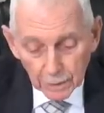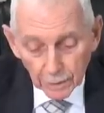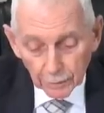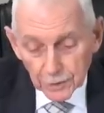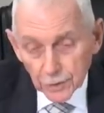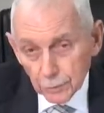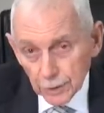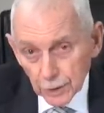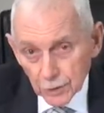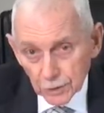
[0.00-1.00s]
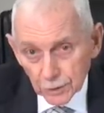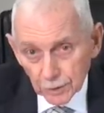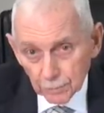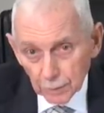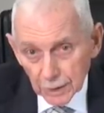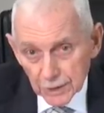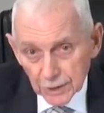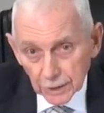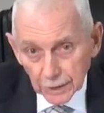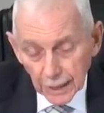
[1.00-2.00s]
there is a tradition of
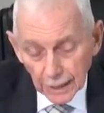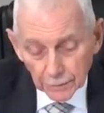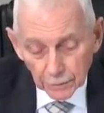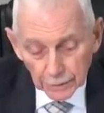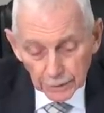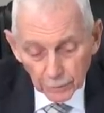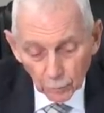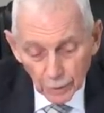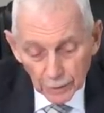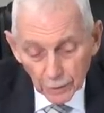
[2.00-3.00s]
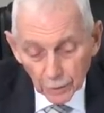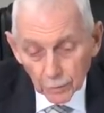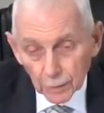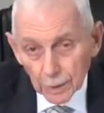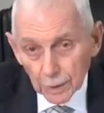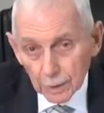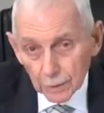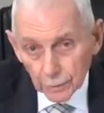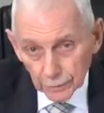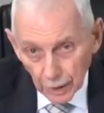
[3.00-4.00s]
placing a candle in the window
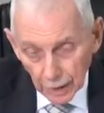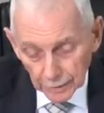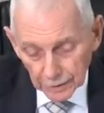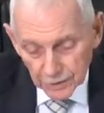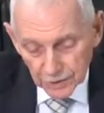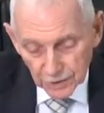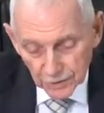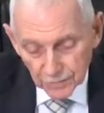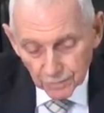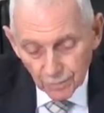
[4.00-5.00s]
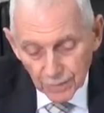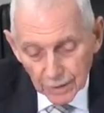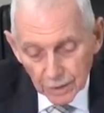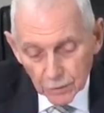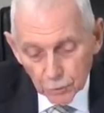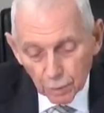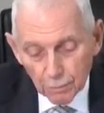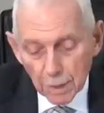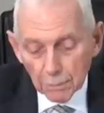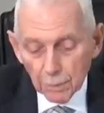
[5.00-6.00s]
during the holiday season to
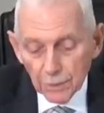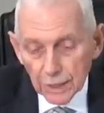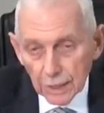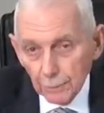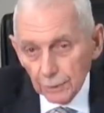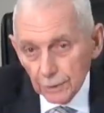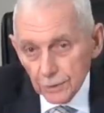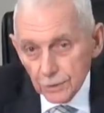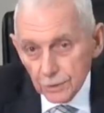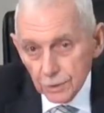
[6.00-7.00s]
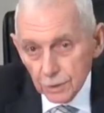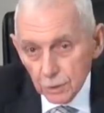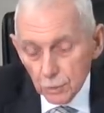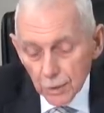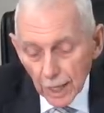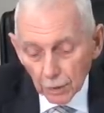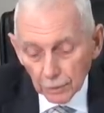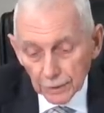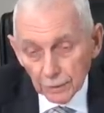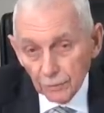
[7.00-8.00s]
remember the immigrants who now
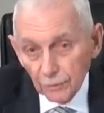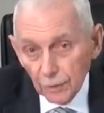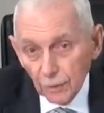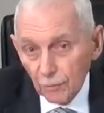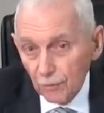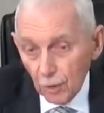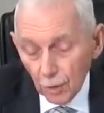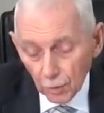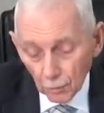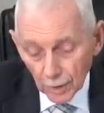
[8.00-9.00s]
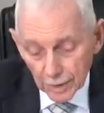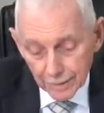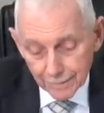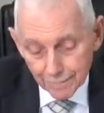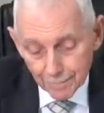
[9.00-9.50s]
live far away.